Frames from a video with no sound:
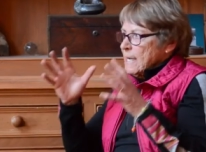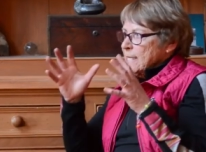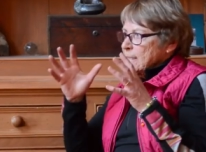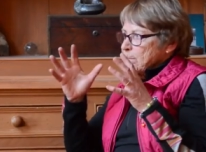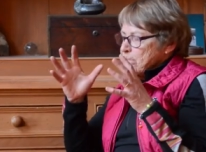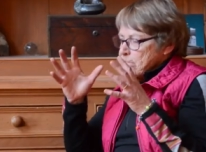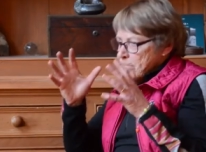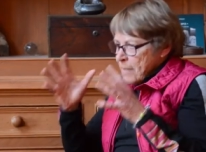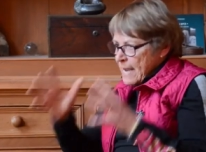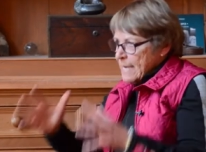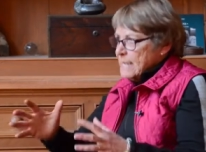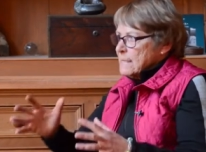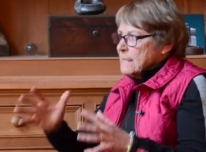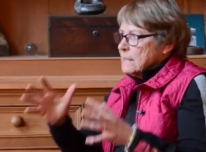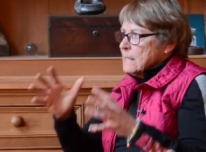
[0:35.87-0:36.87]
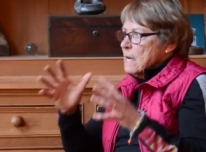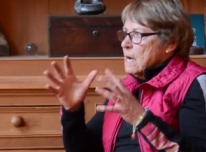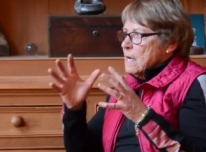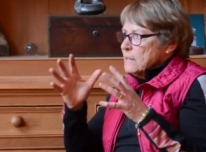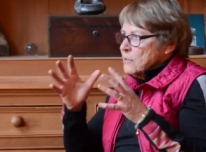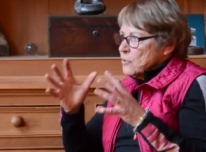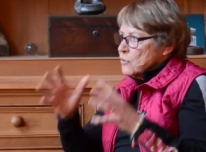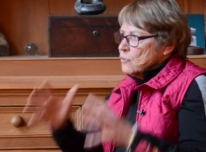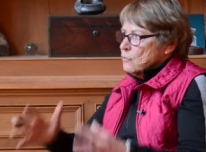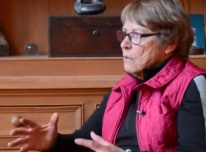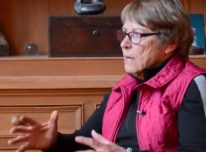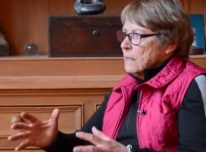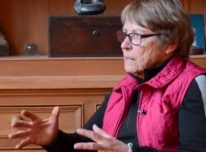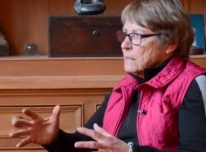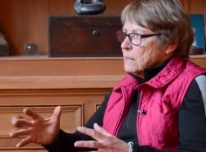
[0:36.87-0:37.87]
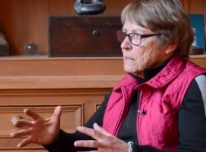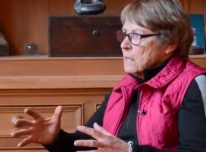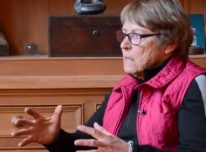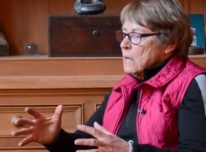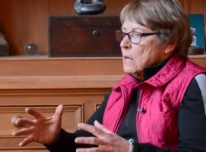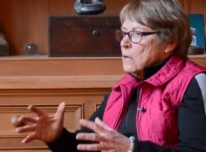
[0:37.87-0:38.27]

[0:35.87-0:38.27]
is based on strengths.